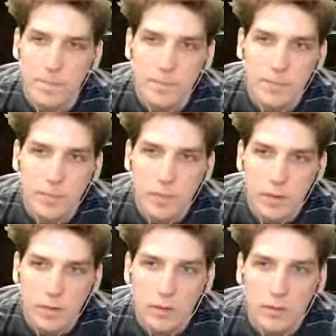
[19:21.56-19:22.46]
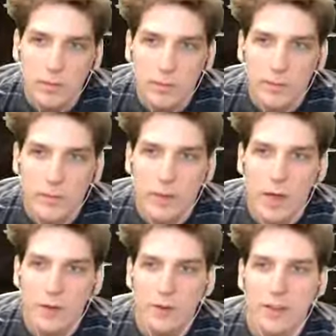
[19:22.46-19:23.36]
getting shot at, or...?
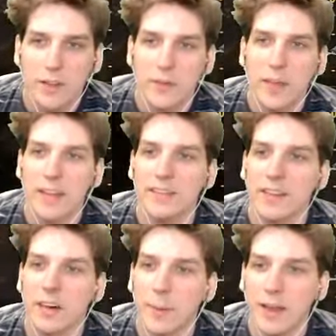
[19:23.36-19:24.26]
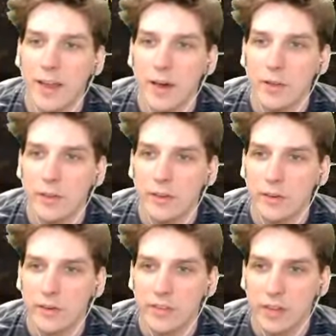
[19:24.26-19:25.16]
How do you? If you can't tell shit. by now, then
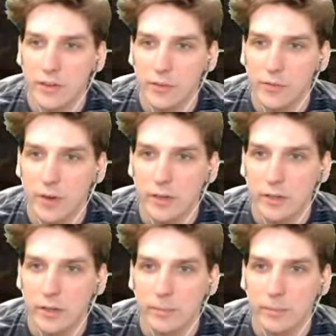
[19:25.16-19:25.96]
your sound is fucked up.